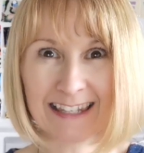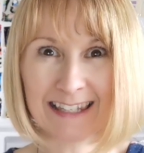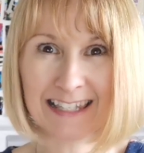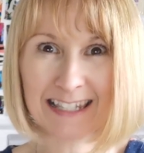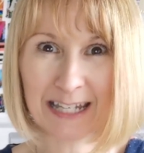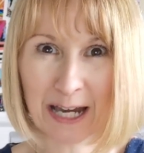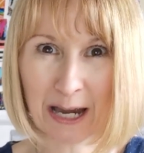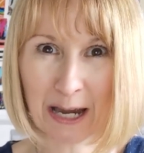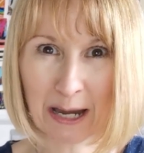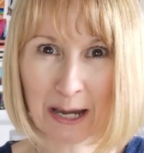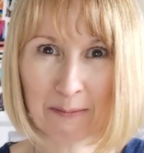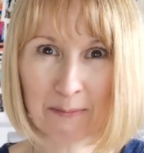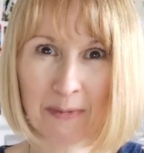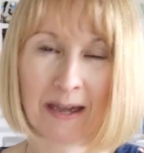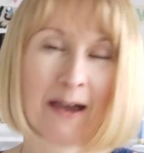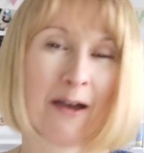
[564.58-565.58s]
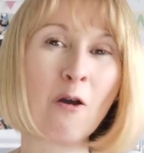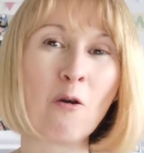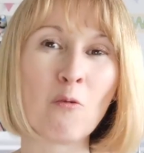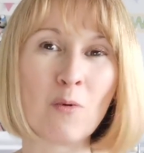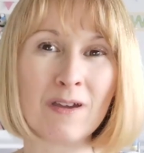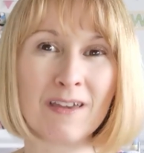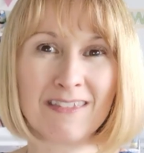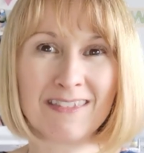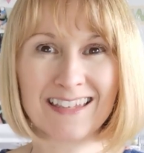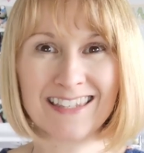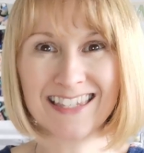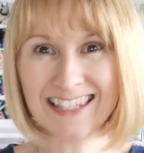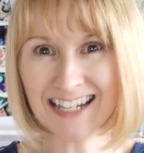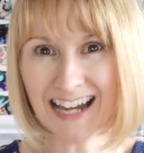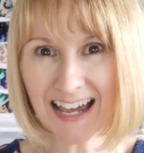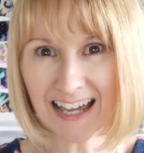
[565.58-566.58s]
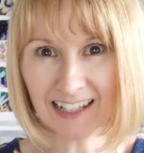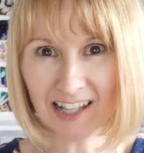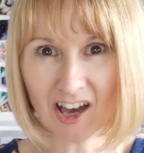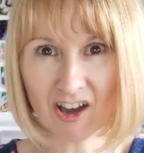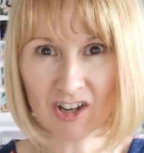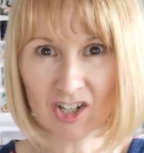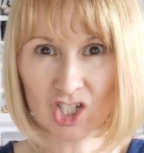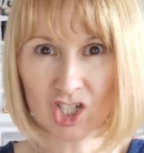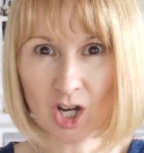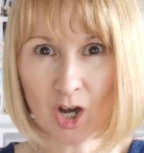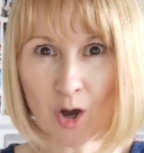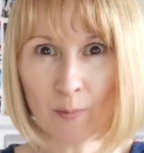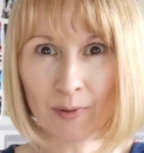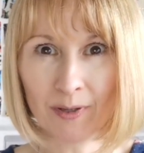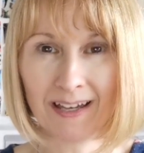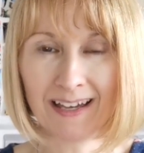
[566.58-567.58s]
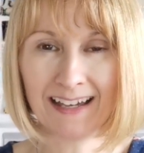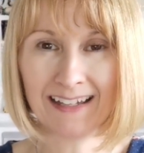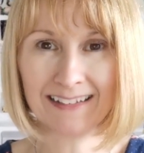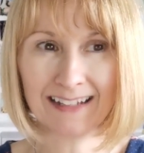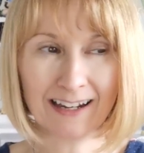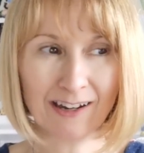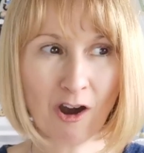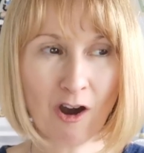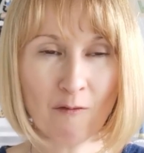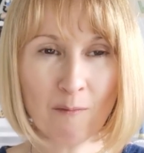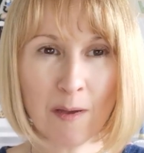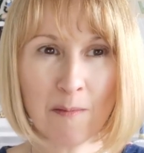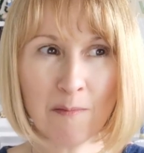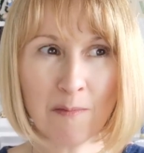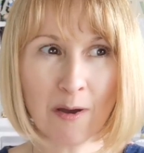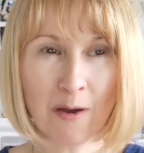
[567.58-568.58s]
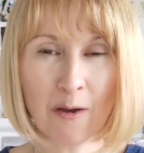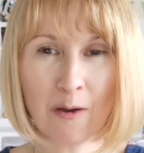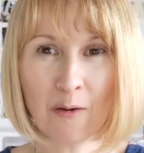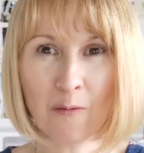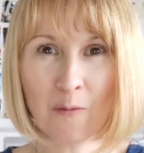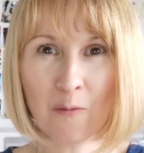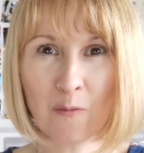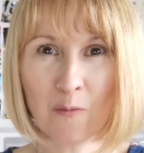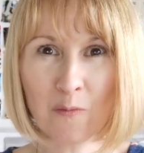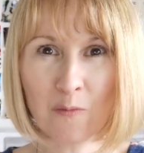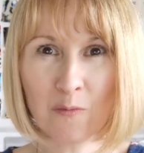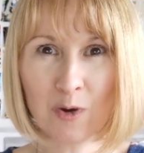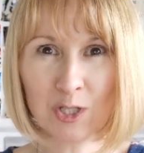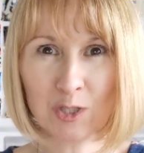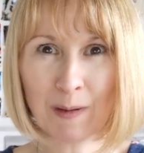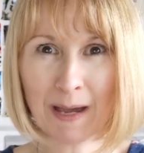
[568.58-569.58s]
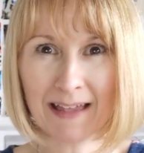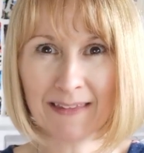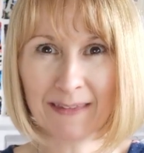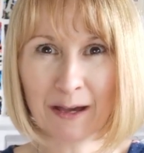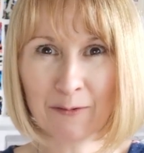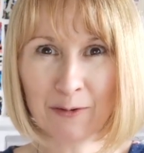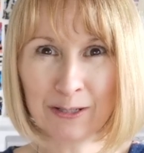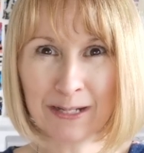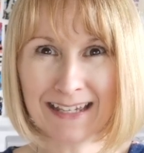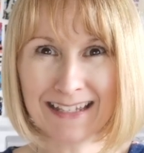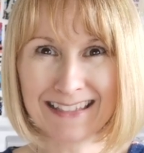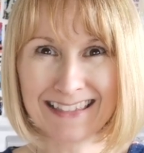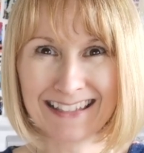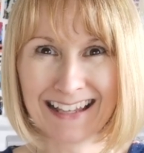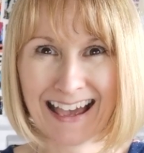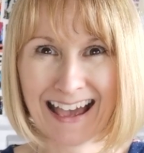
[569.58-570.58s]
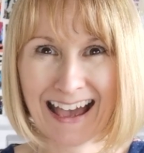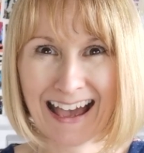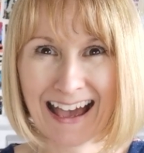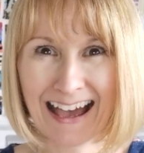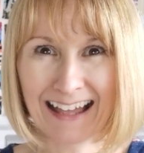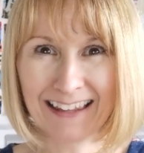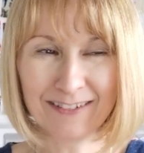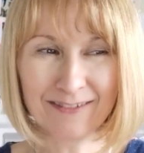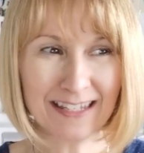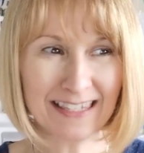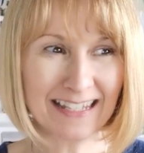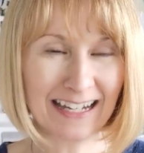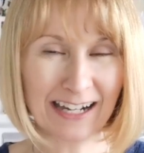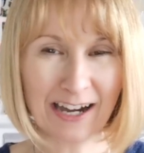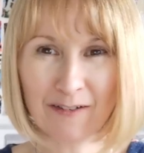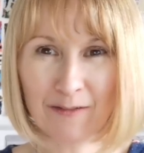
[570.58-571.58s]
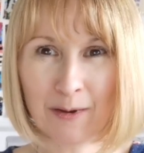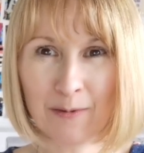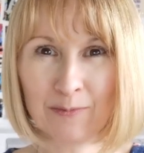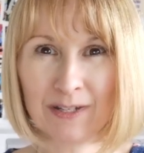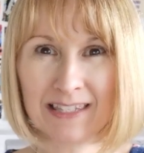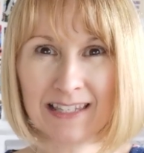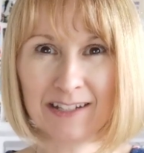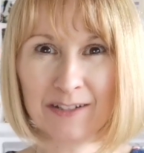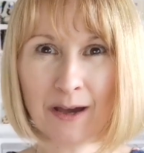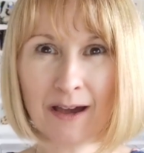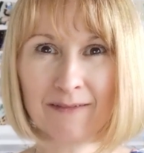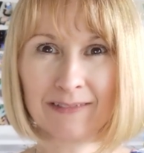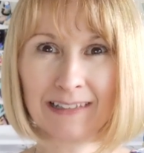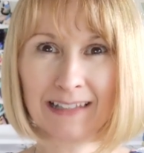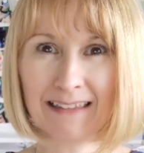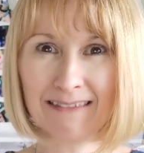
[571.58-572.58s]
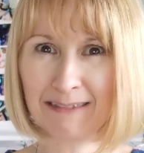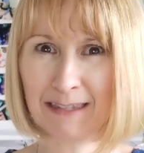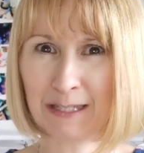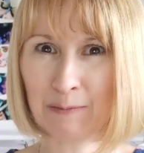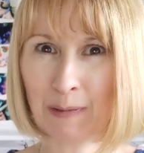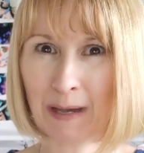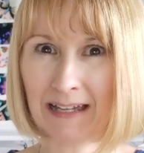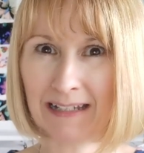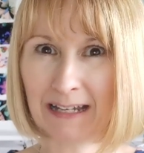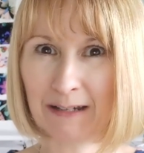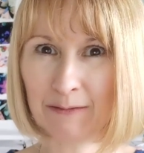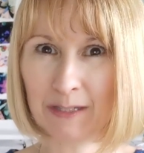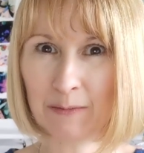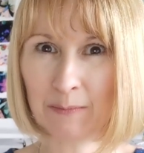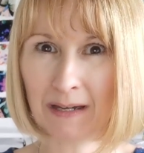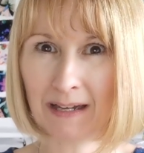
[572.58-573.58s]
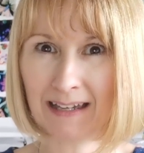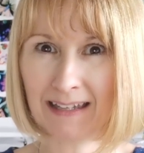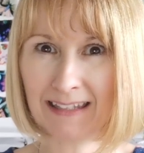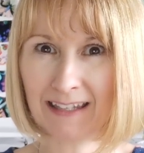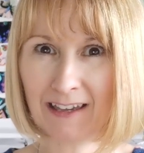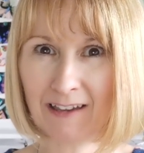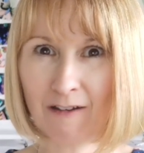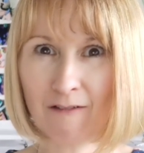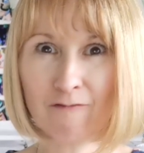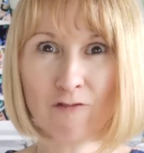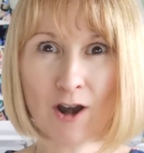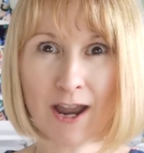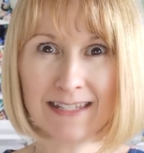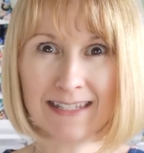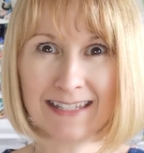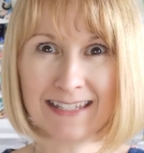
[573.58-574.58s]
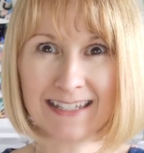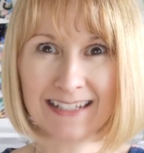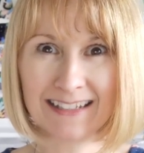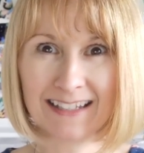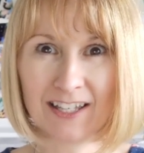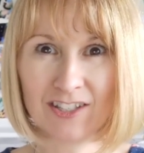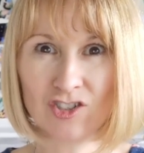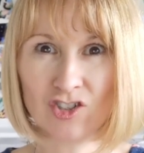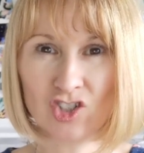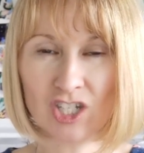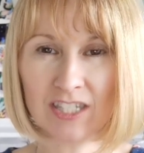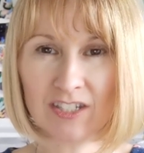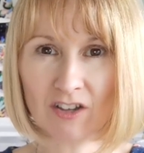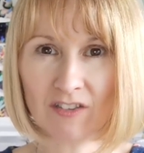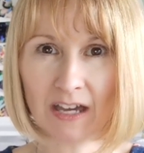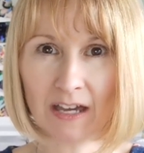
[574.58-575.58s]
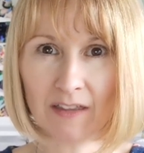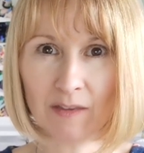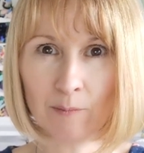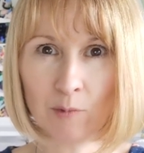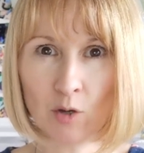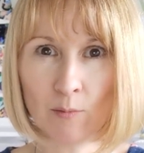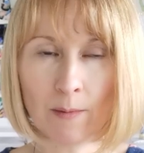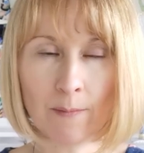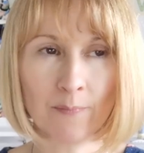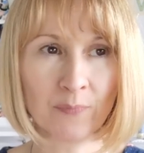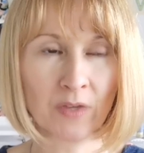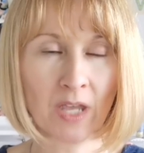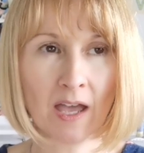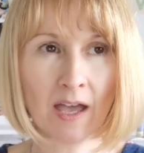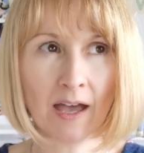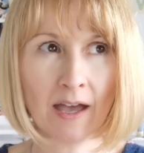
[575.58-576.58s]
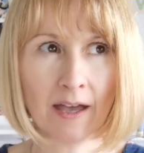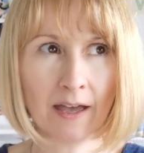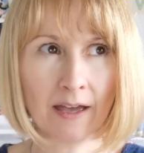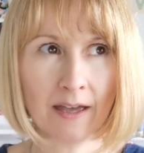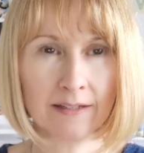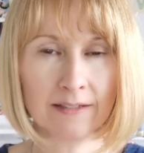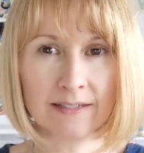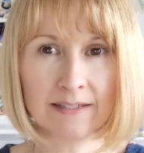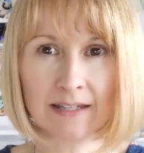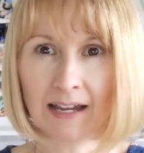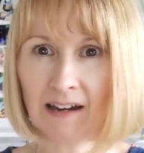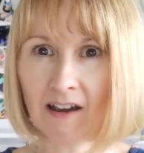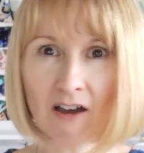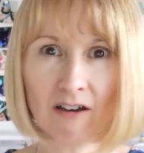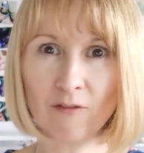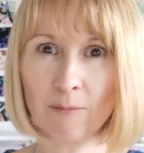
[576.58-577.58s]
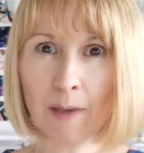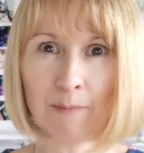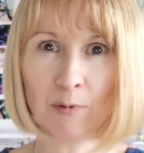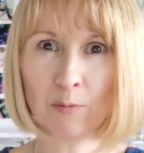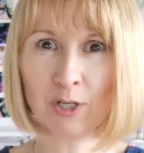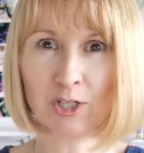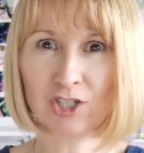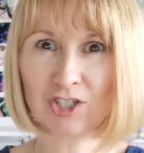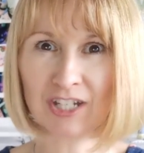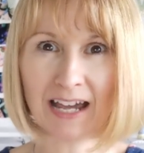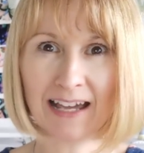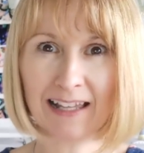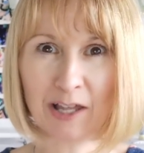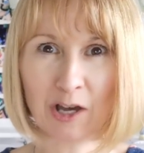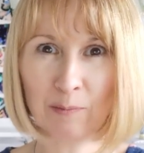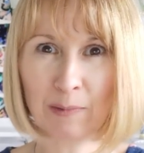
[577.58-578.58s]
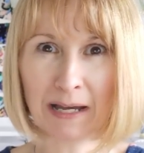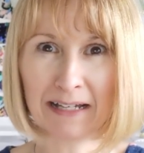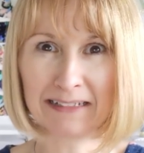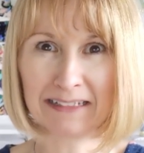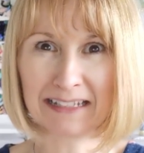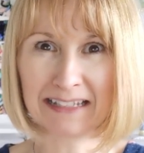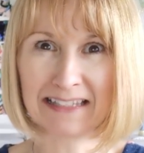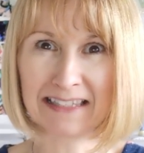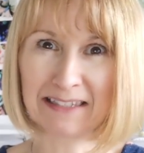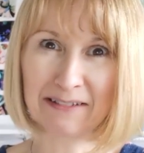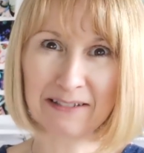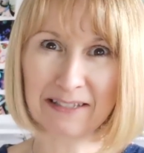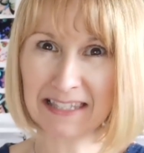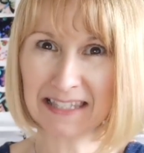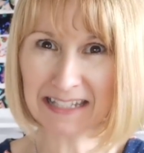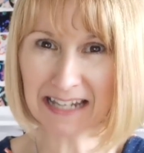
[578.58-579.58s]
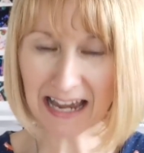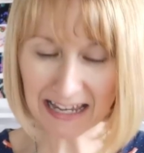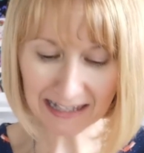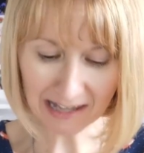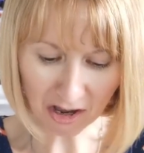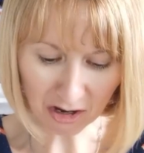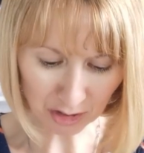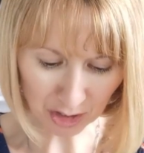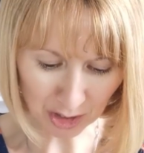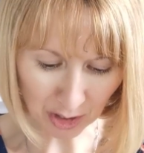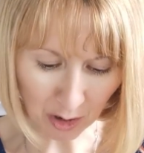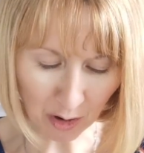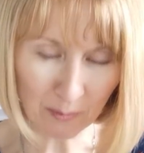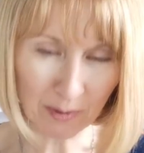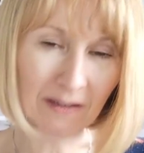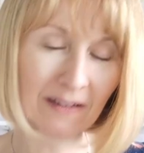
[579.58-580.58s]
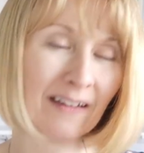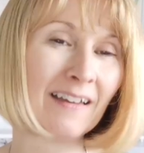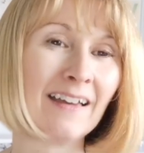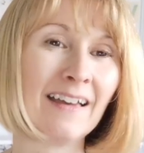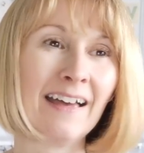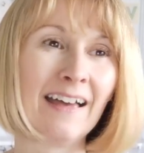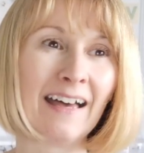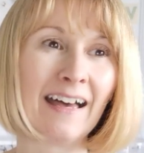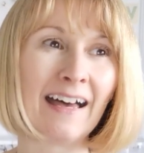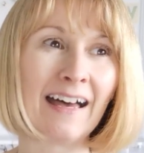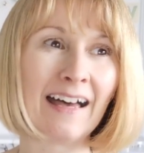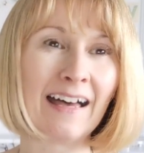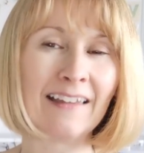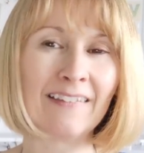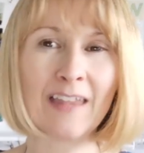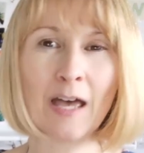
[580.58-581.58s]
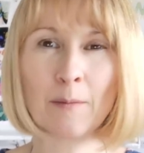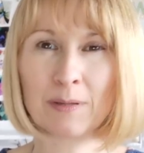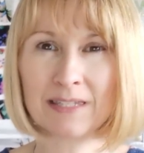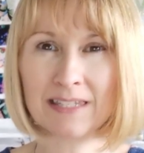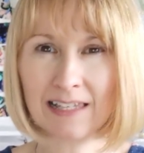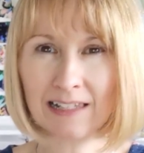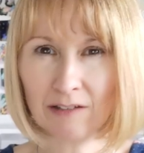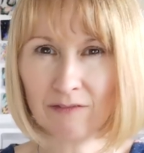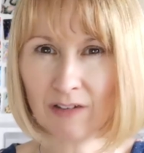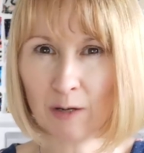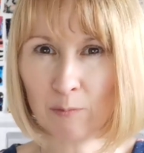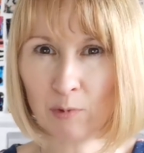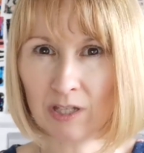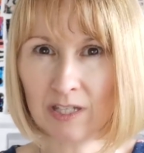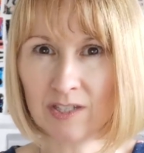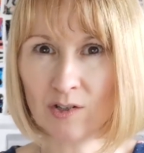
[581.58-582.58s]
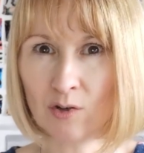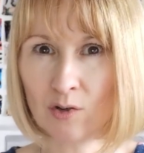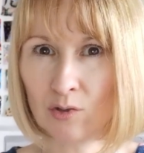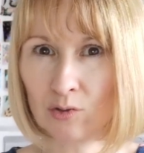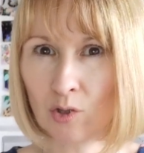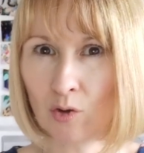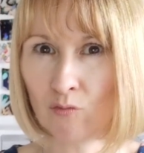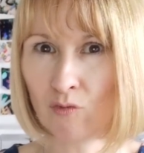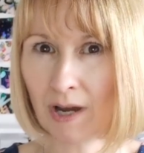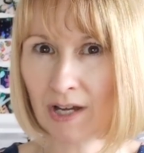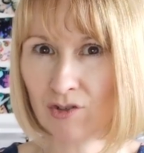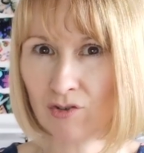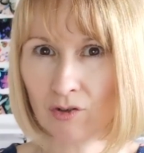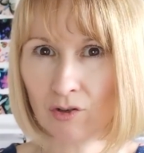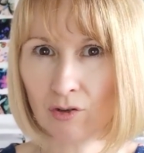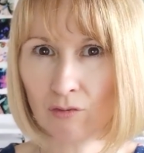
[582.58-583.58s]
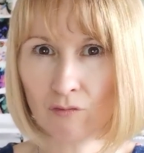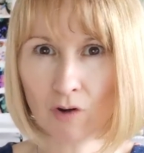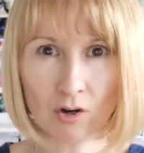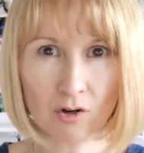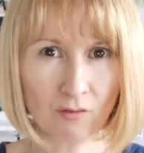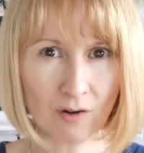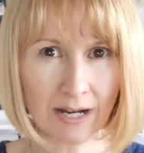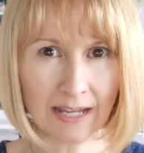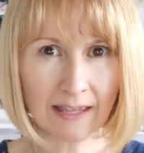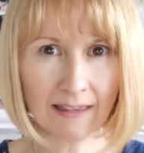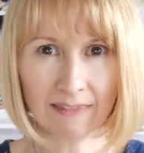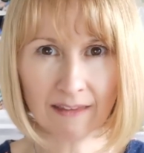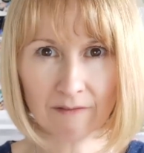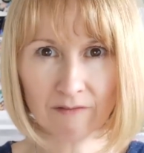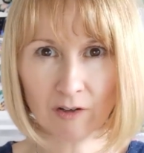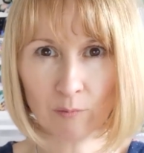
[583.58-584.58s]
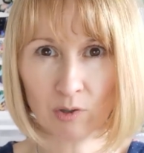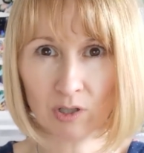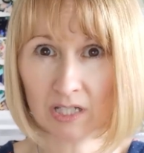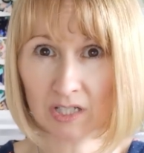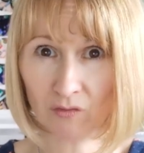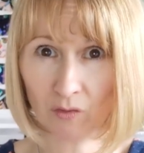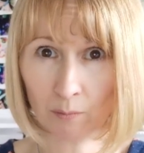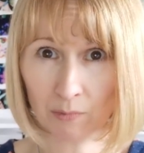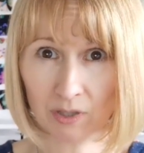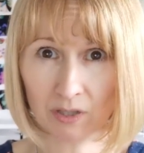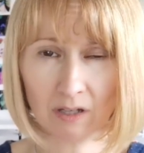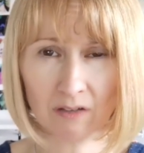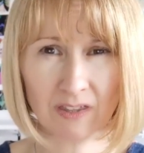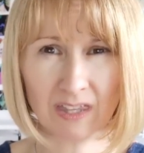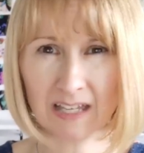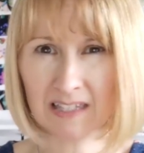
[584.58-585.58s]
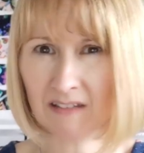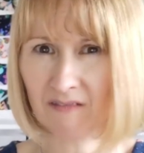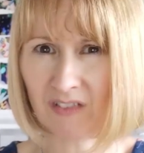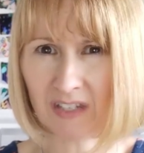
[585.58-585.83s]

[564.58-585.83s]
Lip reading: this time with a style arc top. I can't remember which pattern that one is. And the reason I can't remember is I know I've lent this pattern out to my friend, so she's got that at the moment, and I can't remember which style arc pattern it is. So it's style arc top, and that particular fabric is called Retro Rockery, and that fabric is from Minerva. That's a